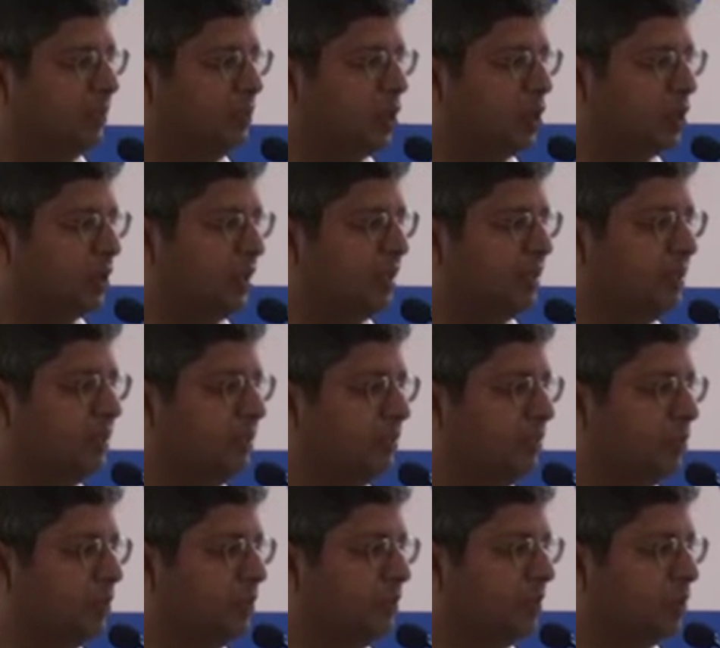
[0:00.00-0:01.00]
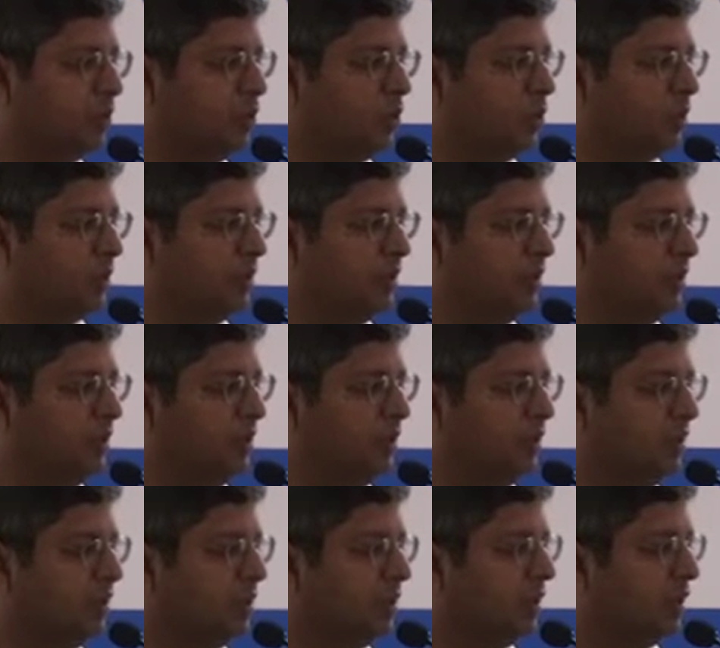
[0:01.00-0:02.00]
docket from the court,
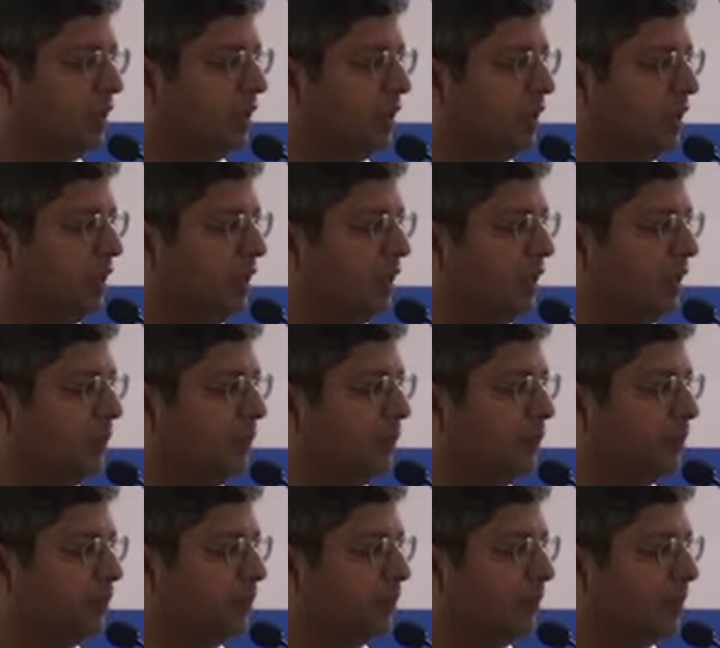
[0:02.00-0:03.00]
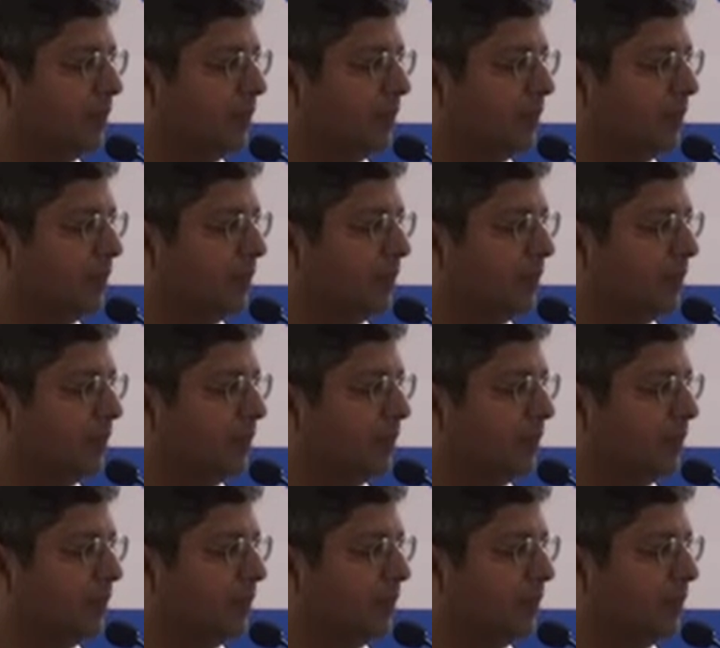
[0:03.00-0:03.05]
07